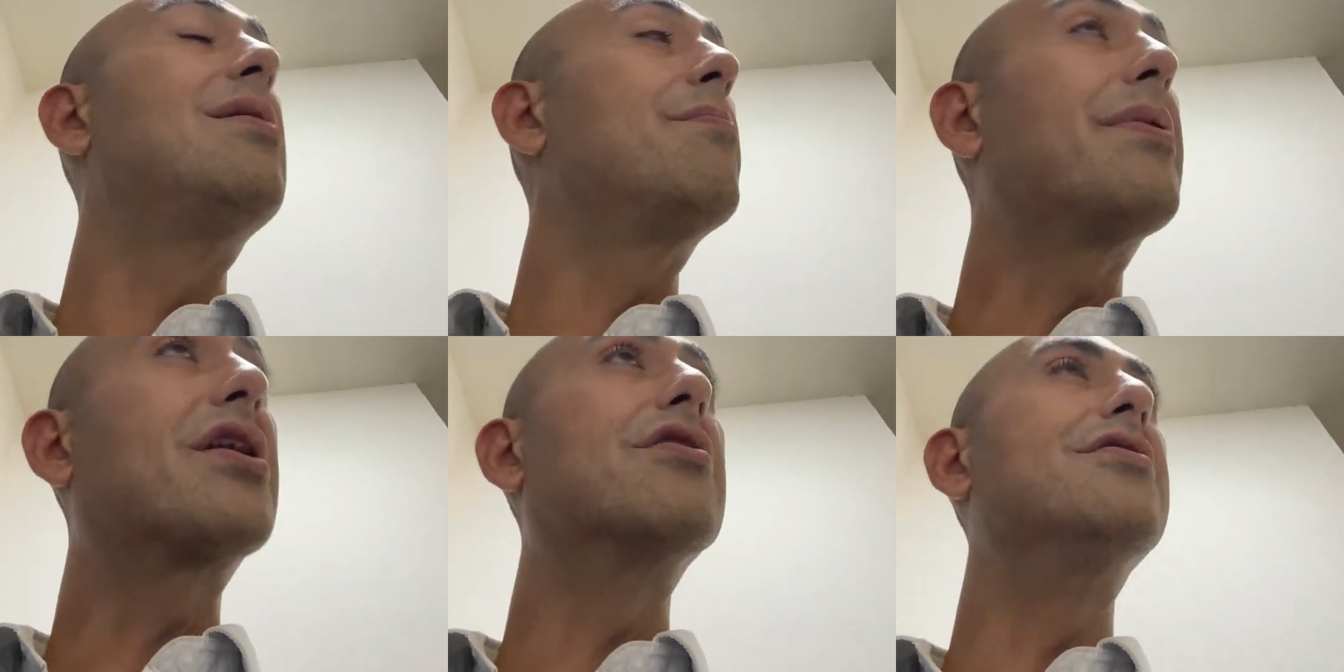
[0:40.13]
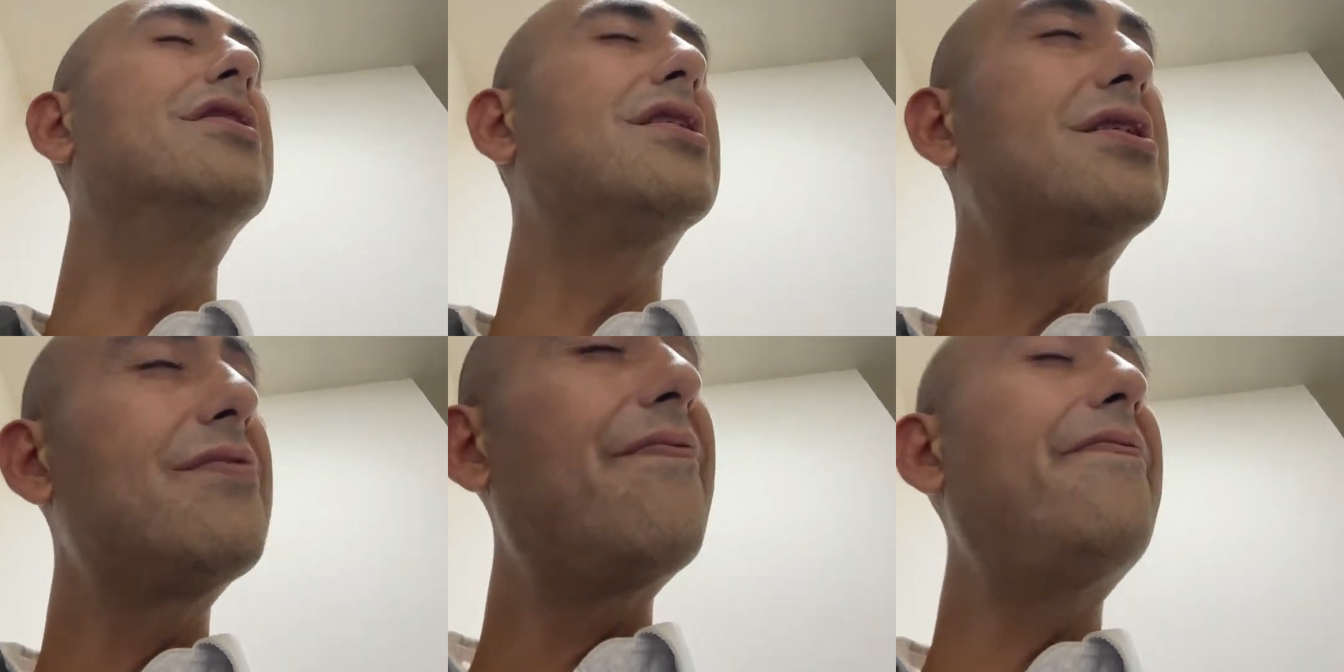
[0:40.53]
because
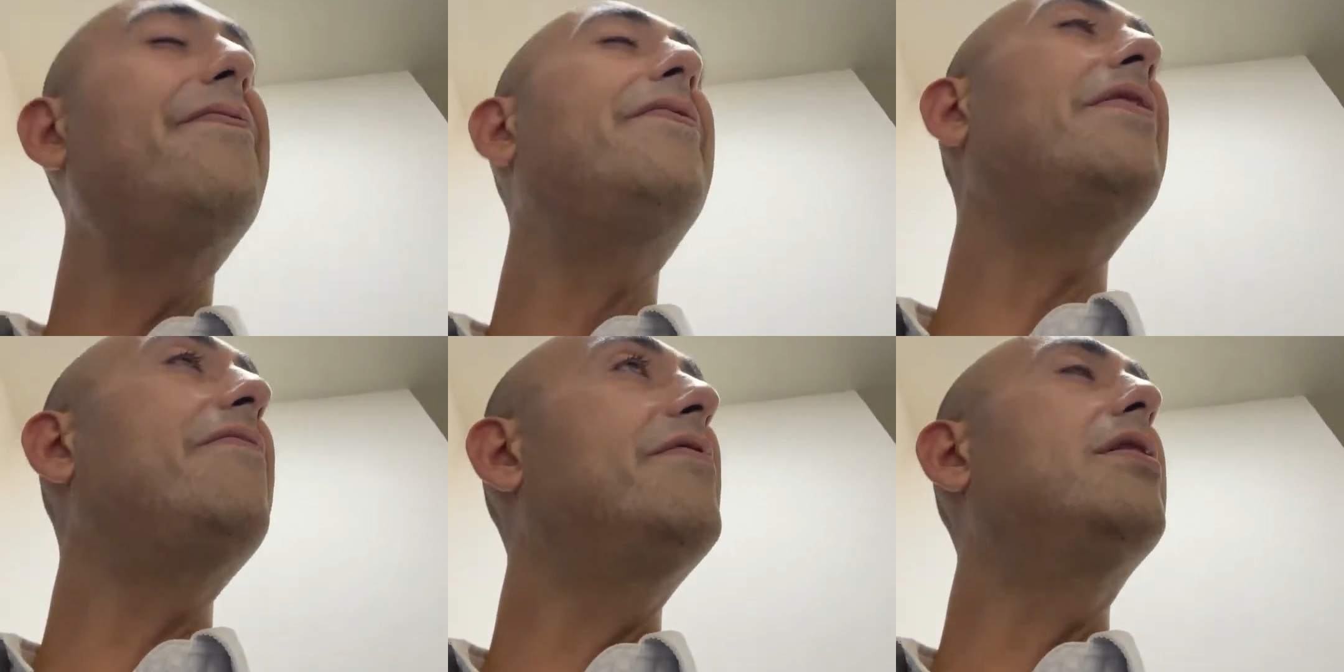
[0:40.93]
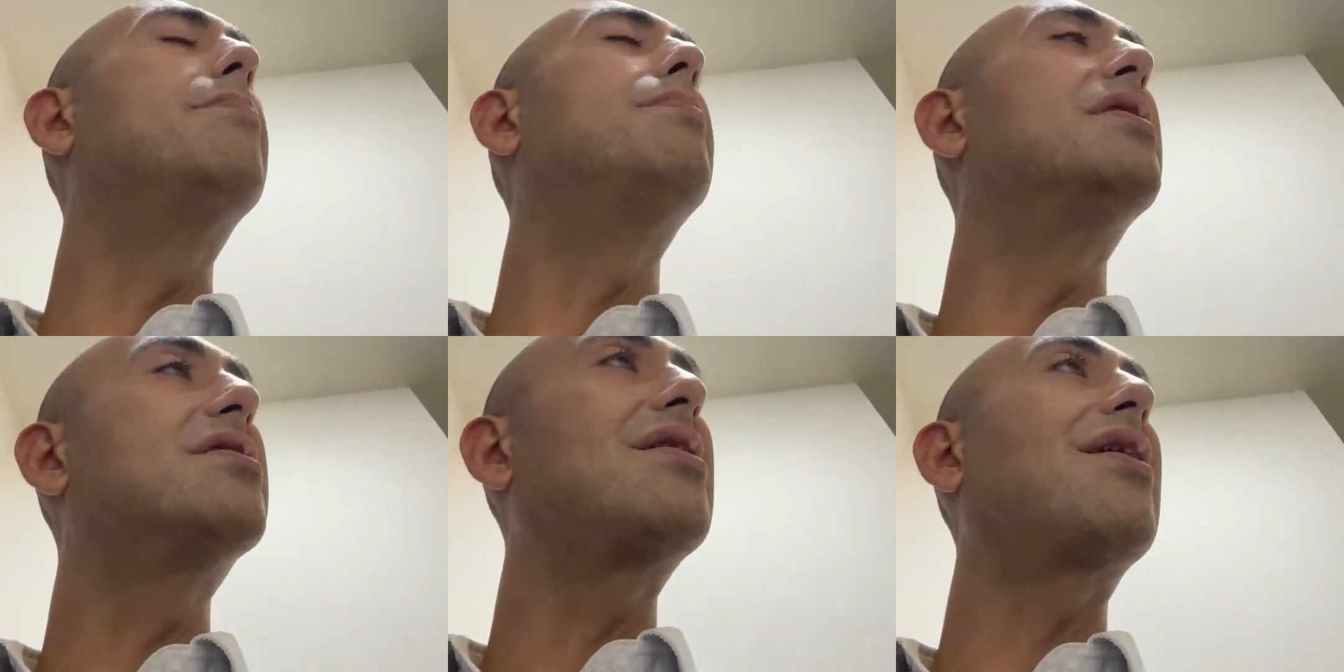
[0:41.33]
it's
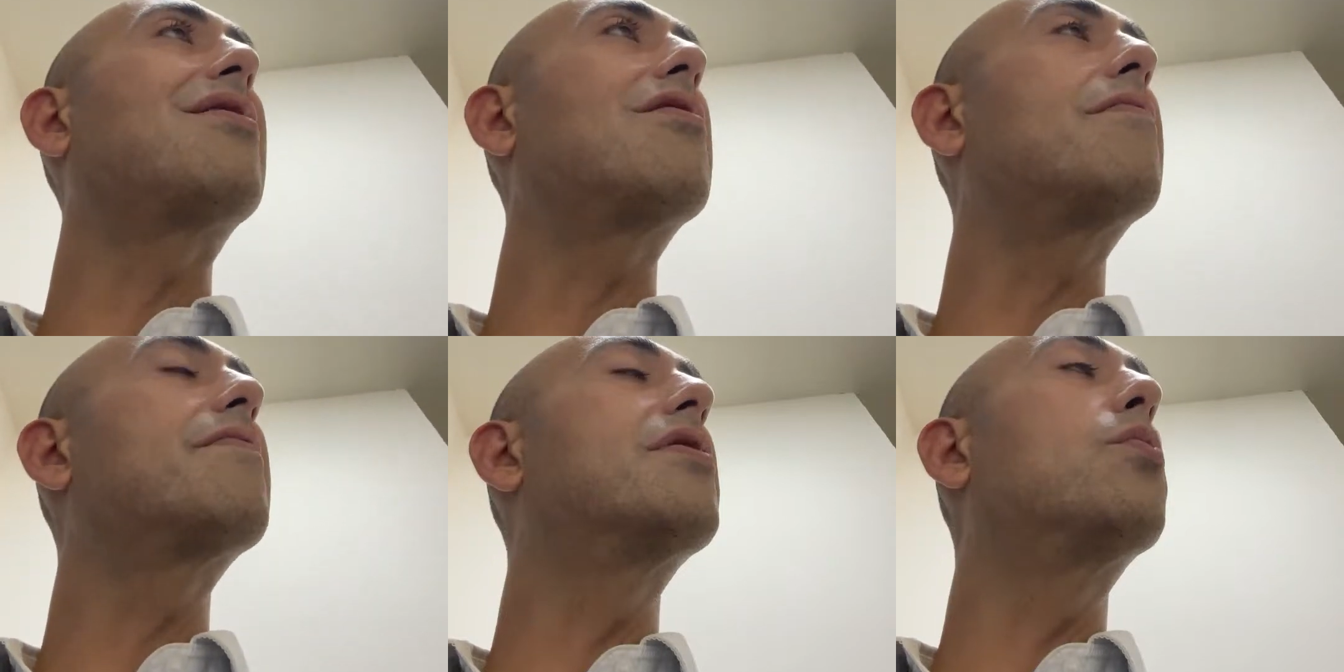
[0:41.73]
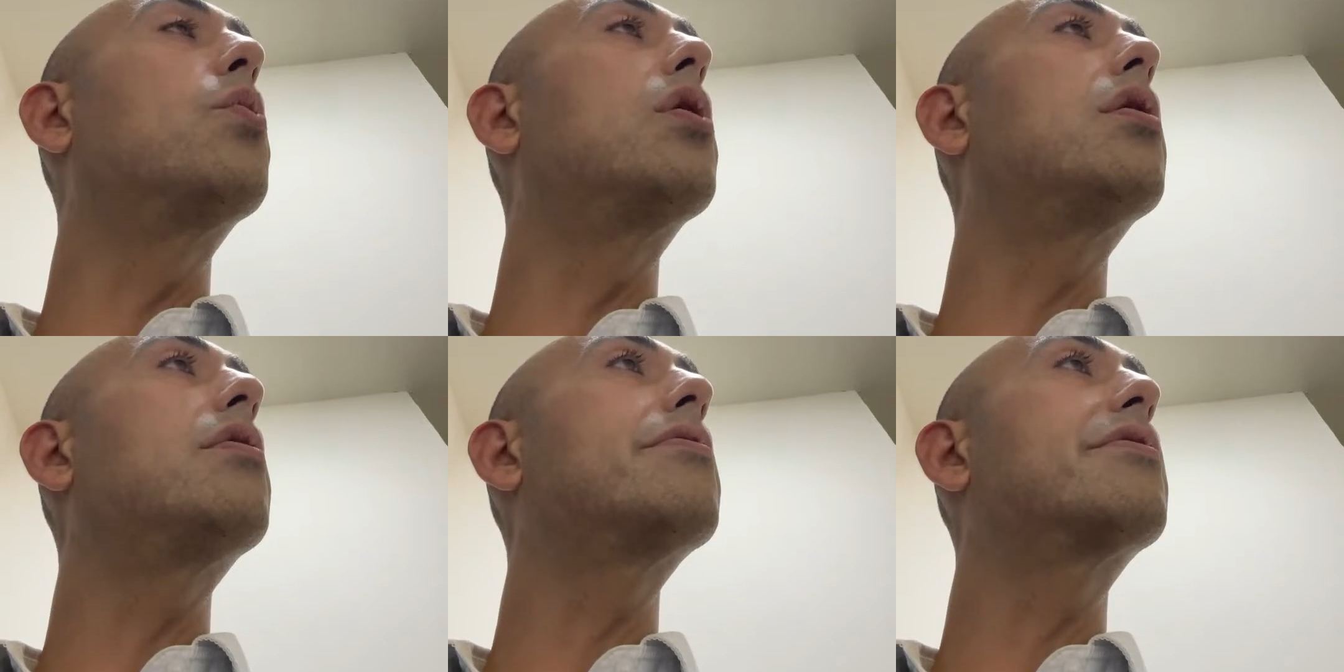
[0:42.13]
50% of the
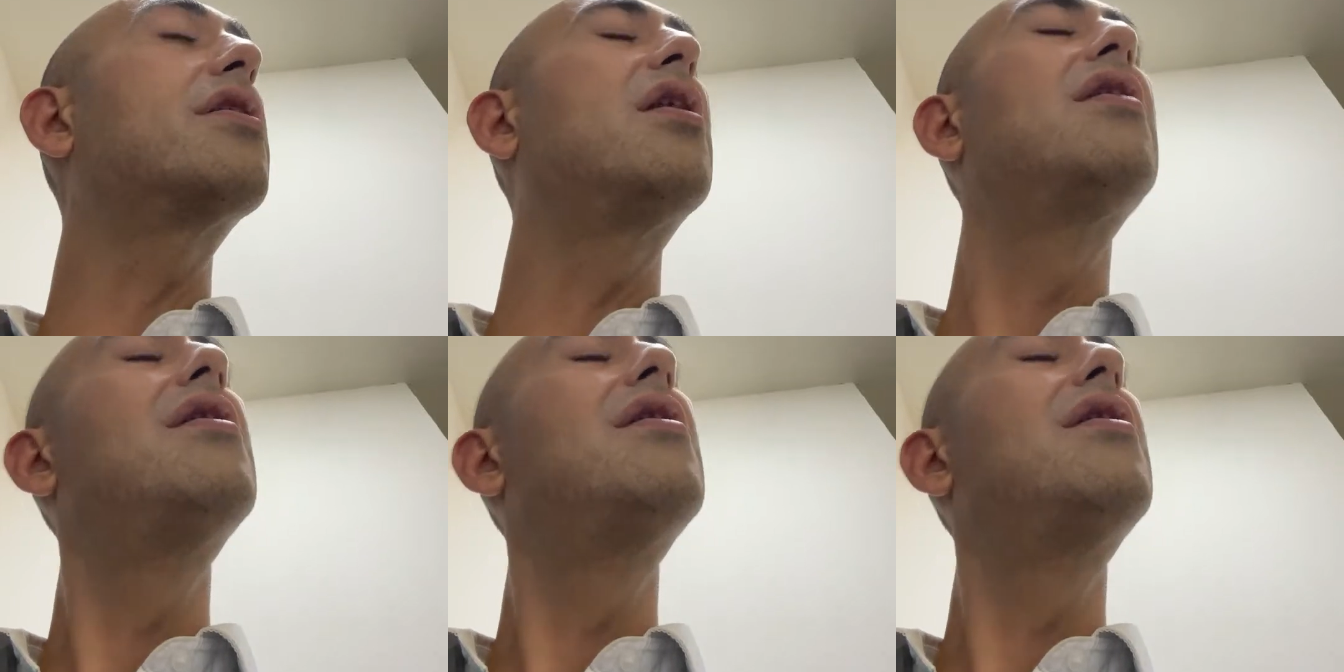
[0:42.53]
world.